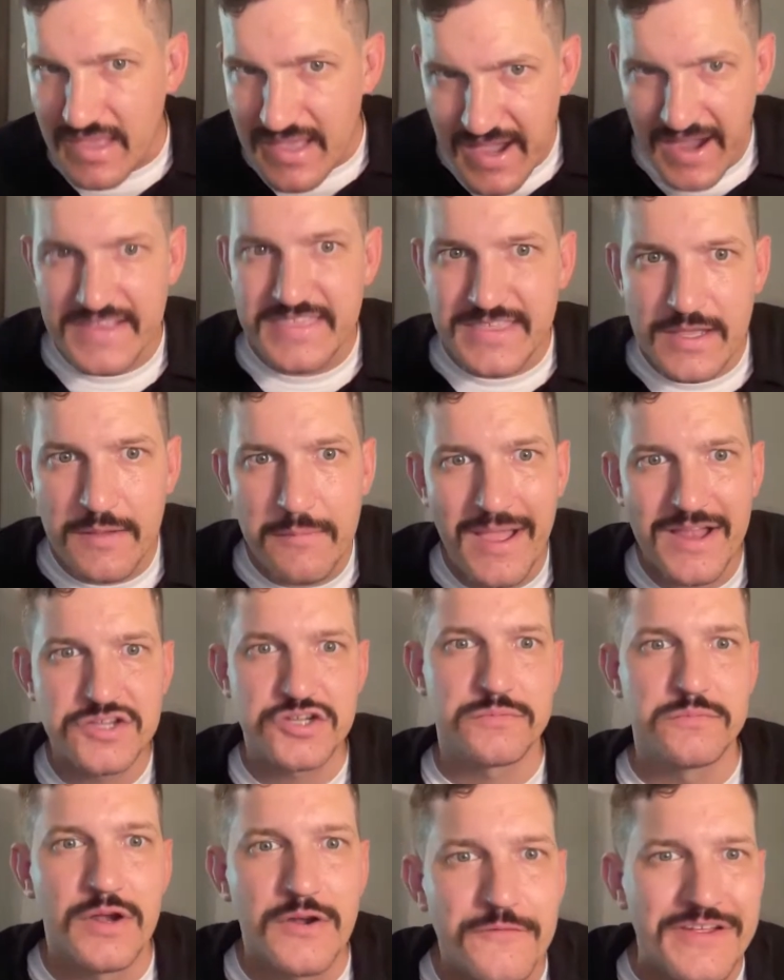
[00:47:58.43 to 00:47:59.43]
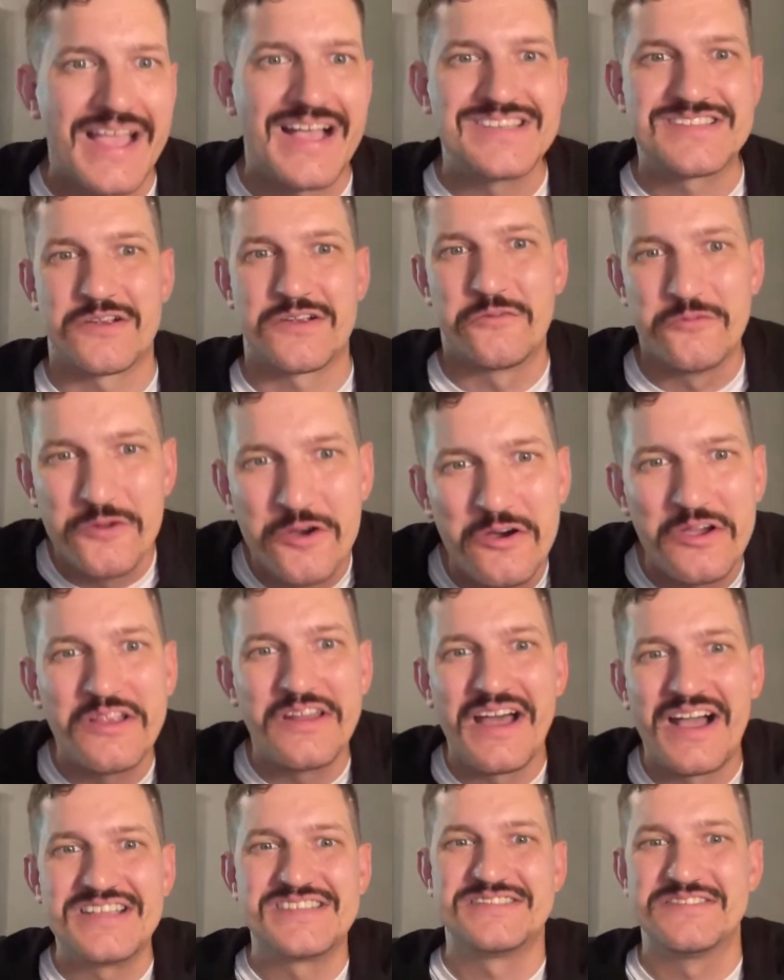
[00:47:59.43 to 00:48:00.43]
I think Patrick Murphy has a really
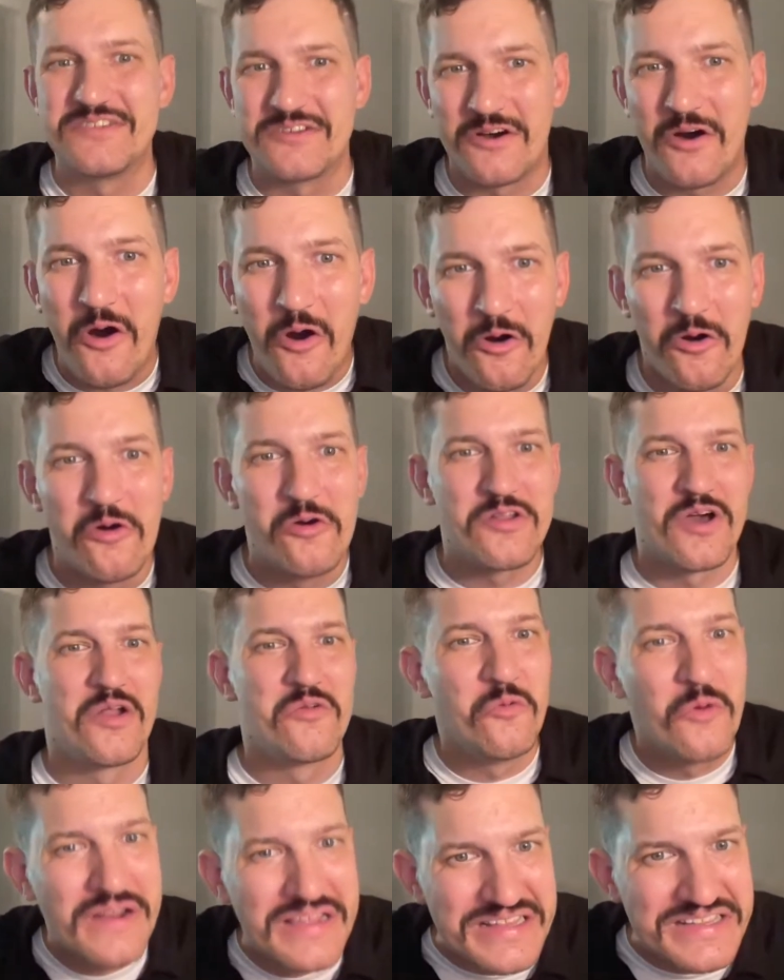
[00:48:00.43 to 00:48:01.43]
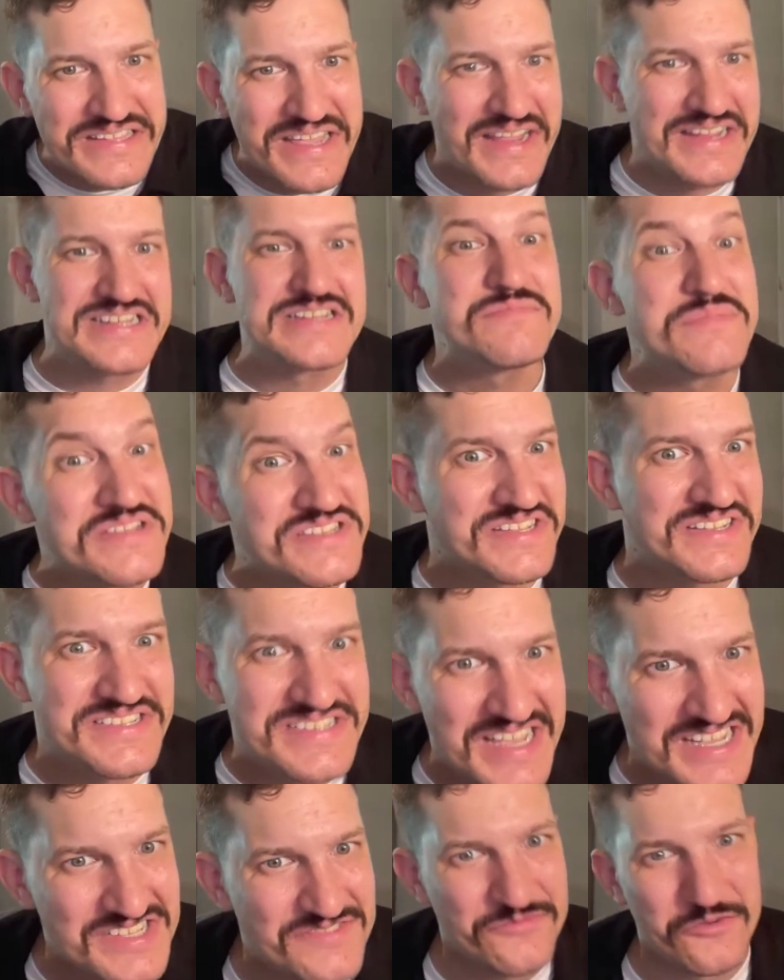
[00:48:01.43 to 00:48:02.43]
nice little hold on what it takes to be
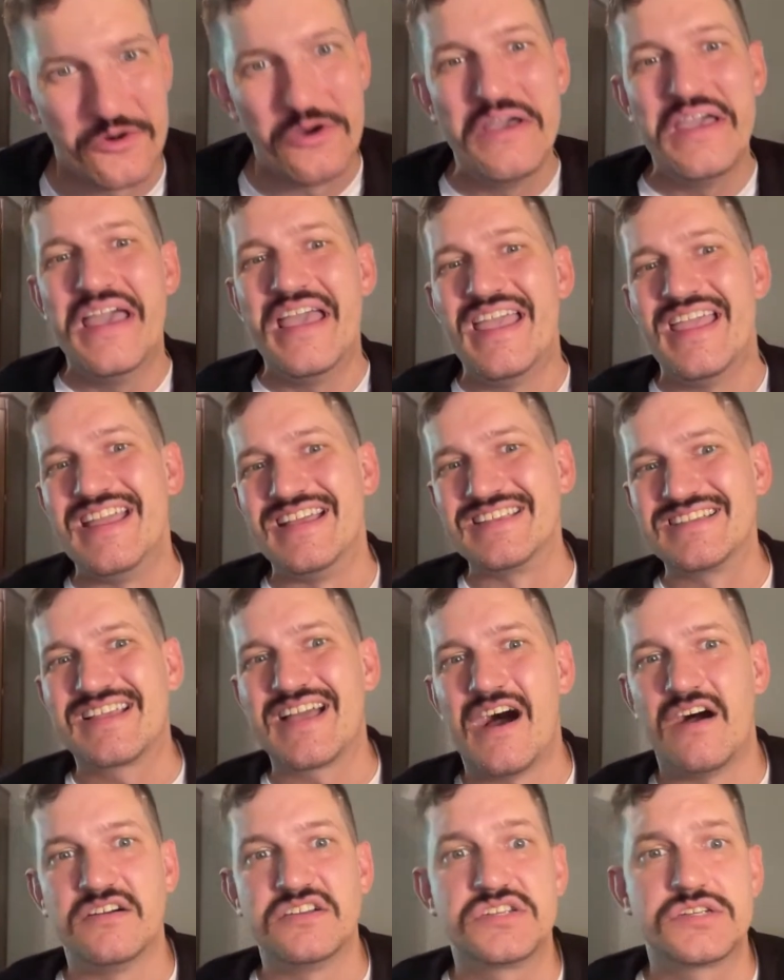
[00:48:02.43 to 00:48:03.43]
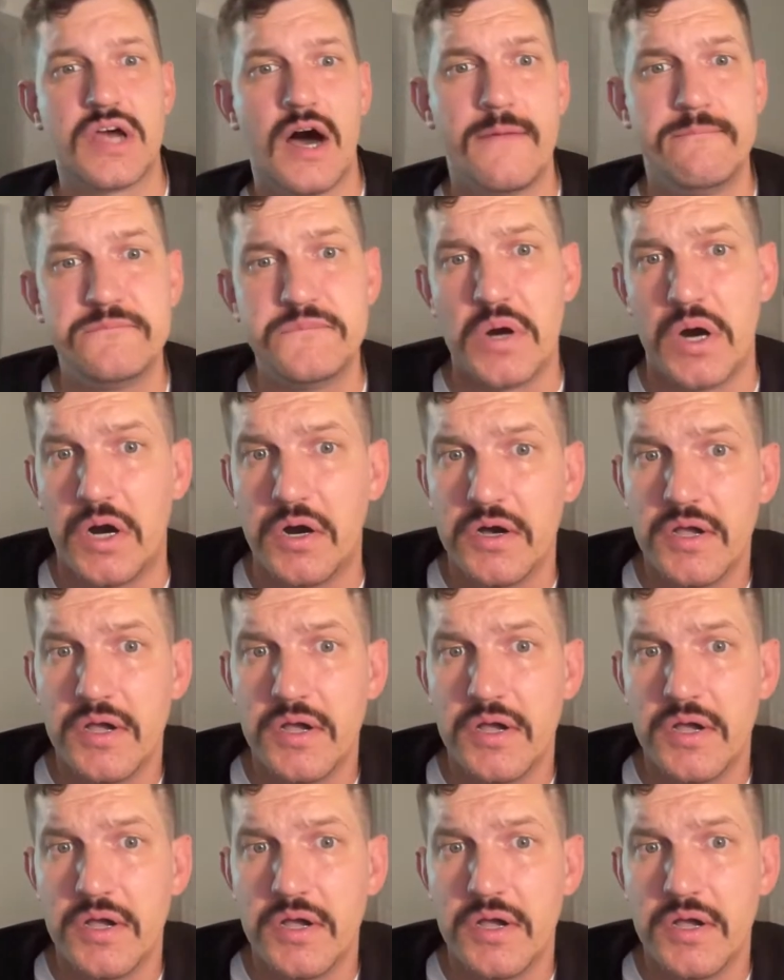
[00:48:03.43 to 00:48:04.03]
successful in college softball.